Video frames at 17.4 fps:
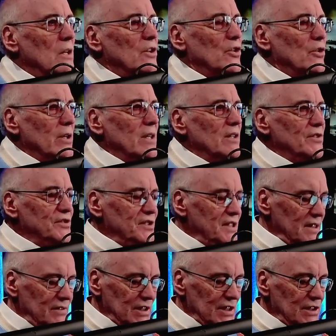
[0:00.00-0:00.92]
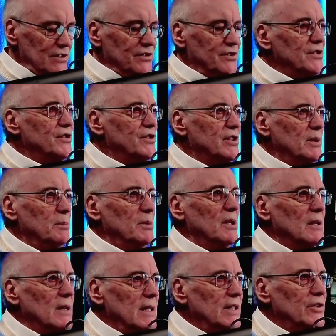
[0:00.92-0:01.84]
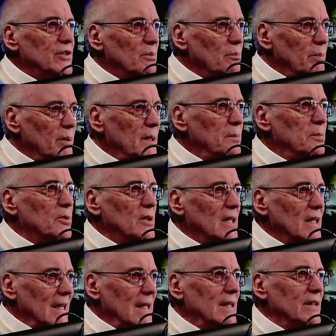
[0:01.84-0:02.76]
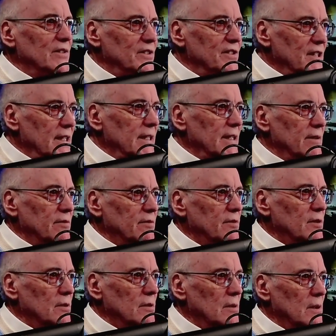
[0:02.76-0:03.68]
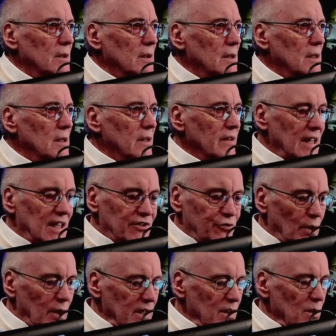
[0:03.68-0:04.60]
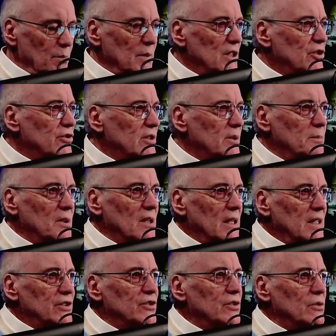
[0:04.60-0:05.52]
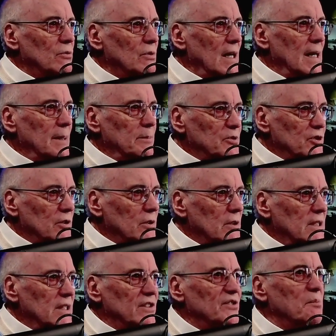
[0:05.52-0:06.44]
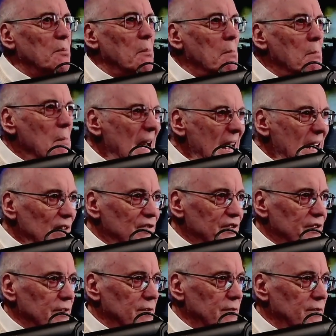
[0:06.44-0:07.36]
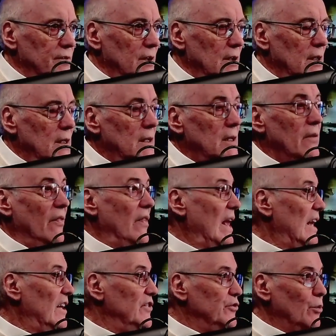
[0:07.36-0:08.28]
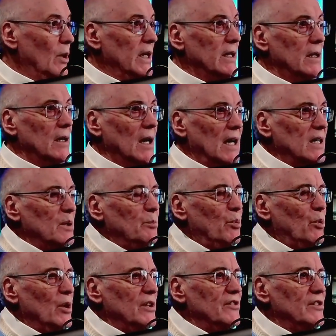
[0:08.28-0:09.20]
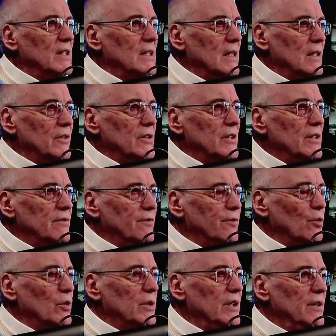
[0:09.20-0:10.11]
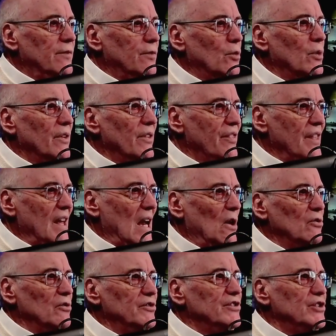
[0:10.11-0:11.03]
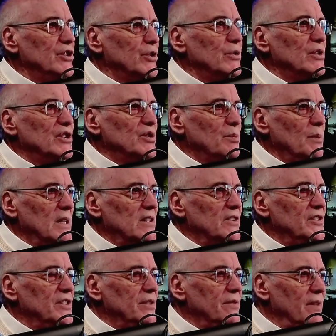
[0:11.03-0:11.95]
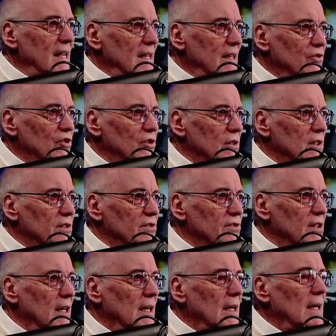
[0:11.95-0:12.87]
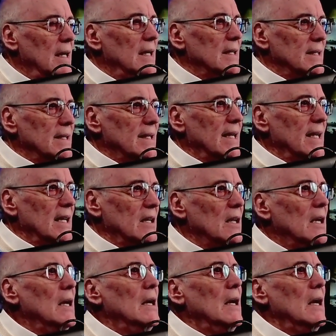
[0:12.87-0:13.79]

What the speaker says: During the 7 years of tribulation, people are getting saved. That's why the mid-tribulation rapture is massive. That's why God appoints 144,000 Jewish men as evangelists to get